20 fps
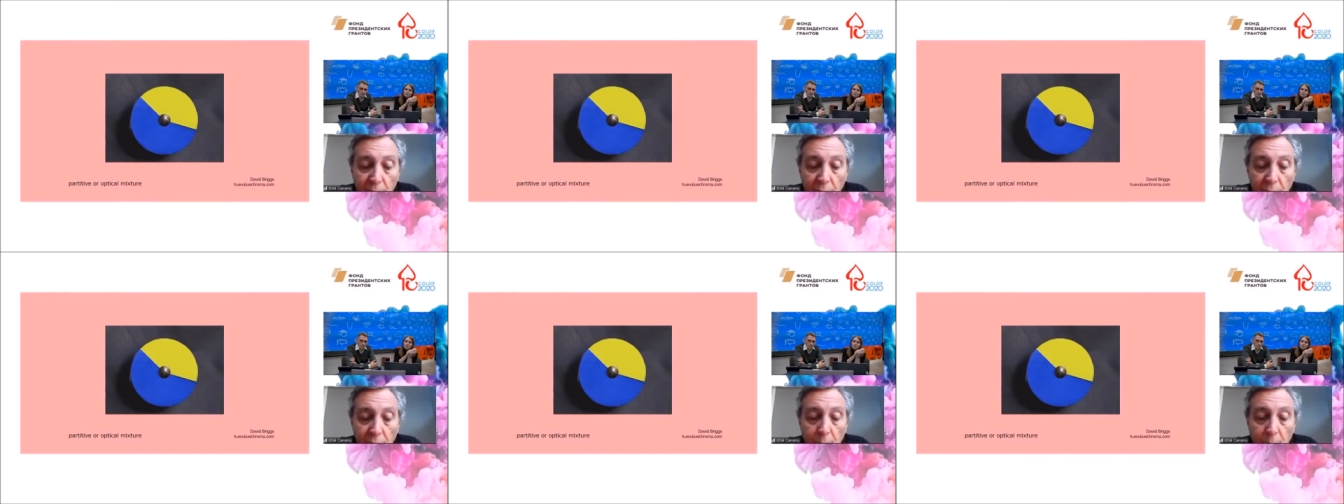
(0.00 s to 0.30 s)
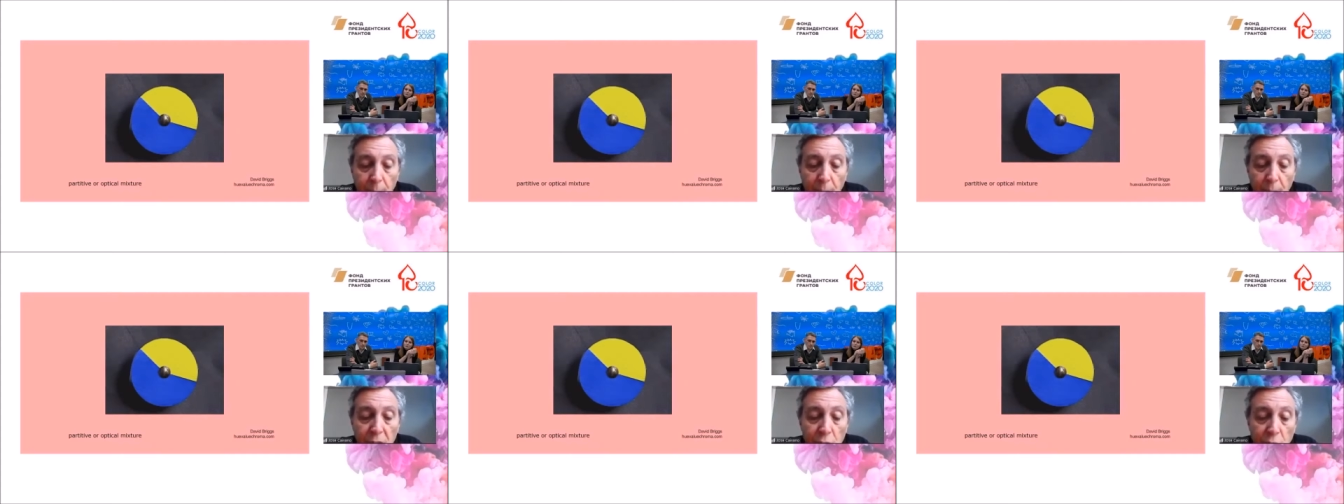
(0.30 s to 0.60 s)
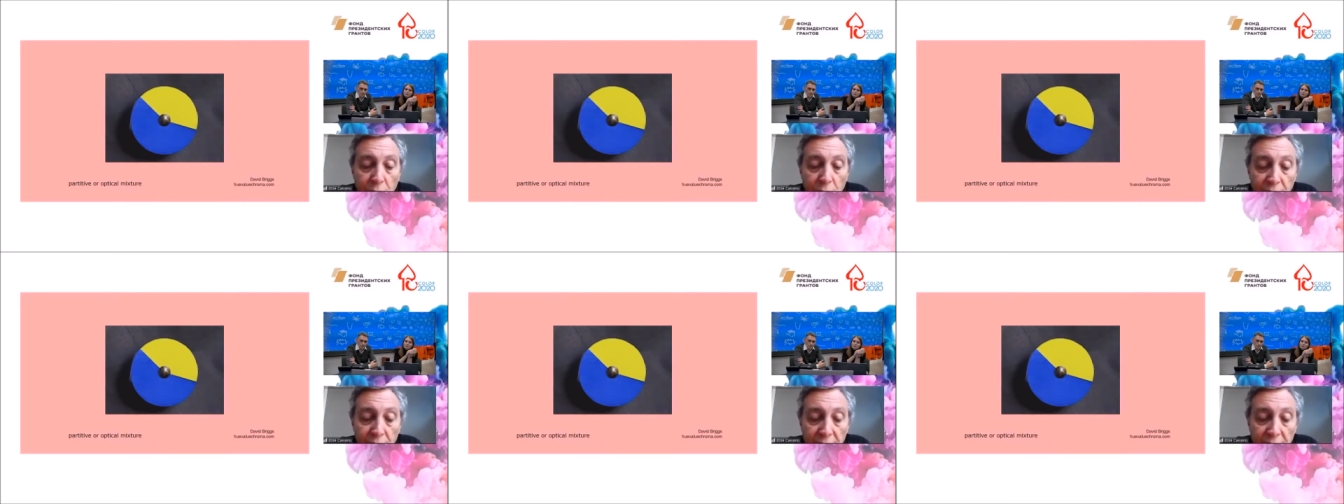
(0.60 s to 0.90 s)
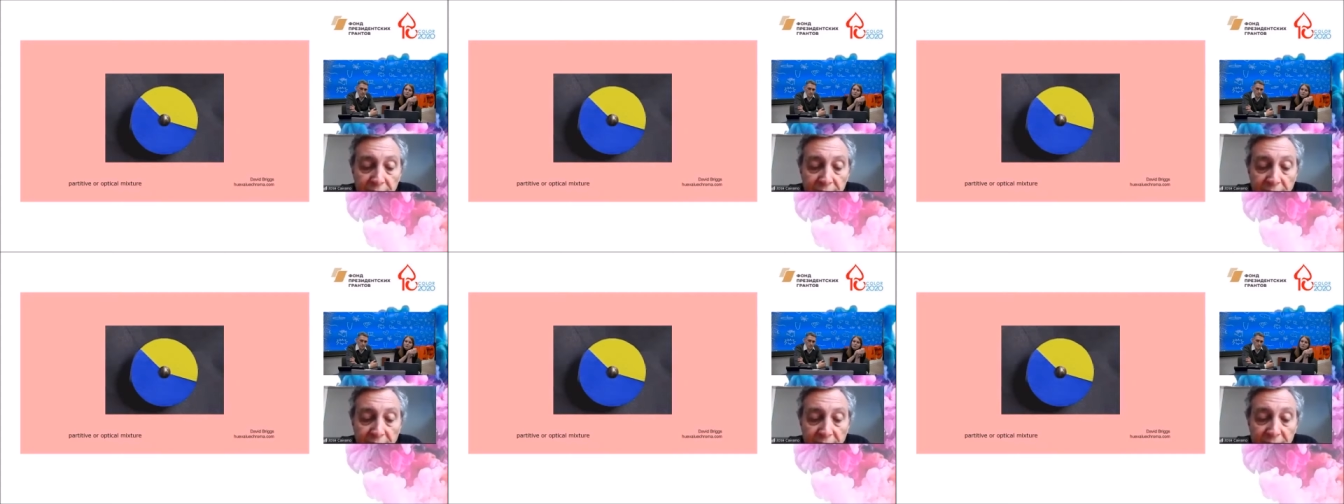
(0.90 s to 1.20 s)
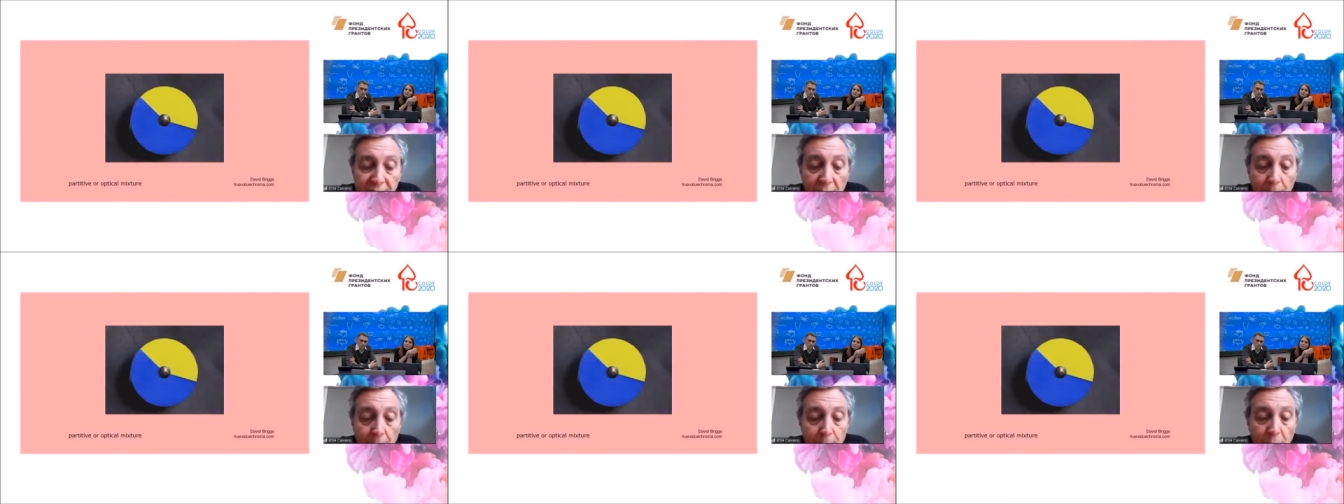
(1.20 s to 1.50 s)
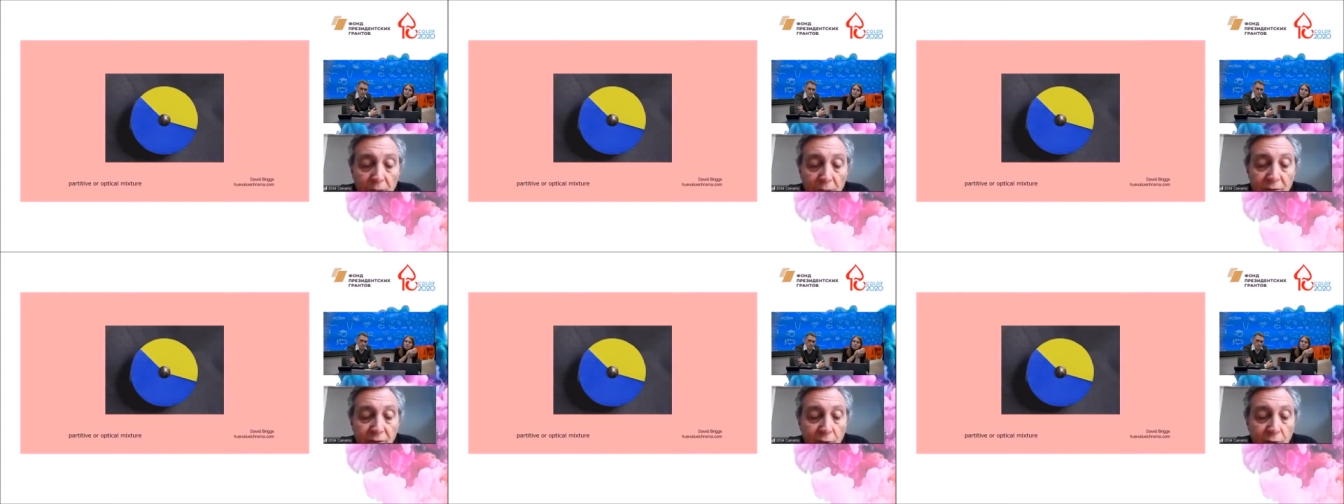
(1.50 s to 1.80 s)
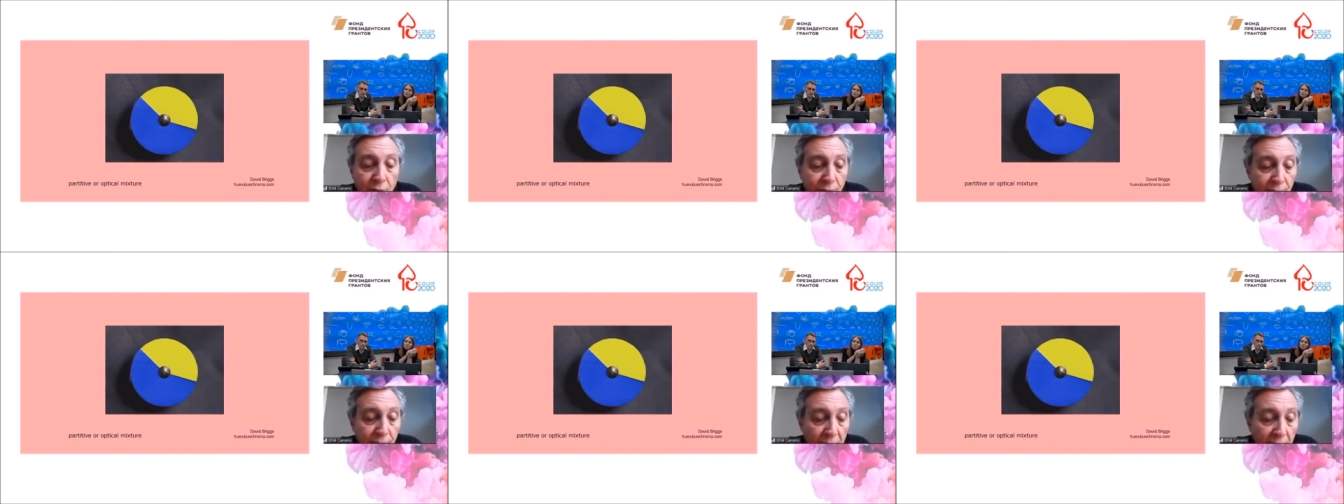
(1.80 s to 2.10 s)
Beyond these examples
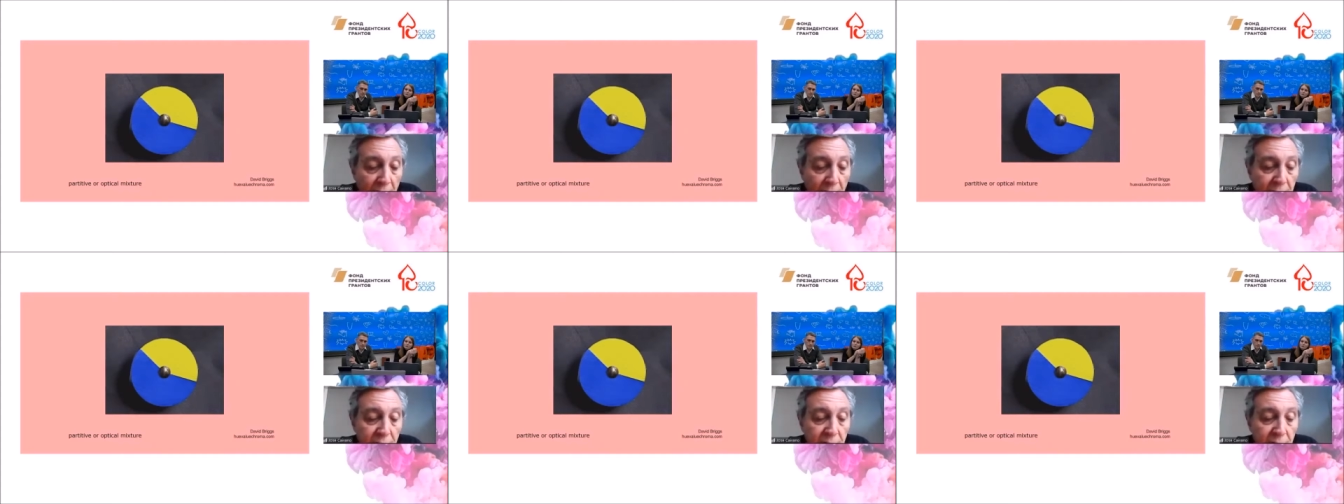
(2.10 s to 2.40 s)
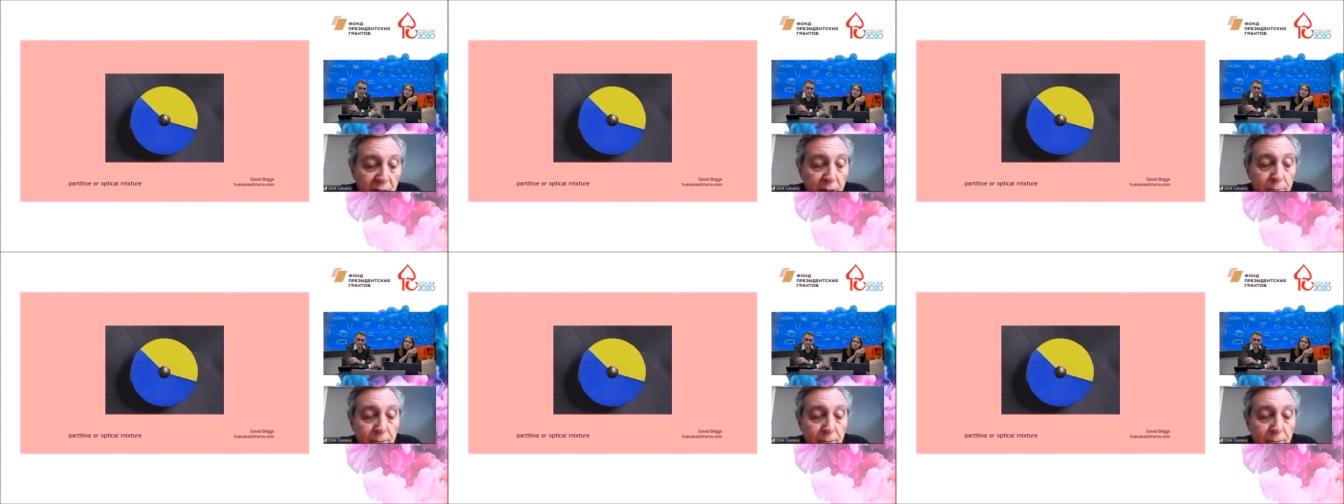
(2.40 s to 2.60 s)
of additive,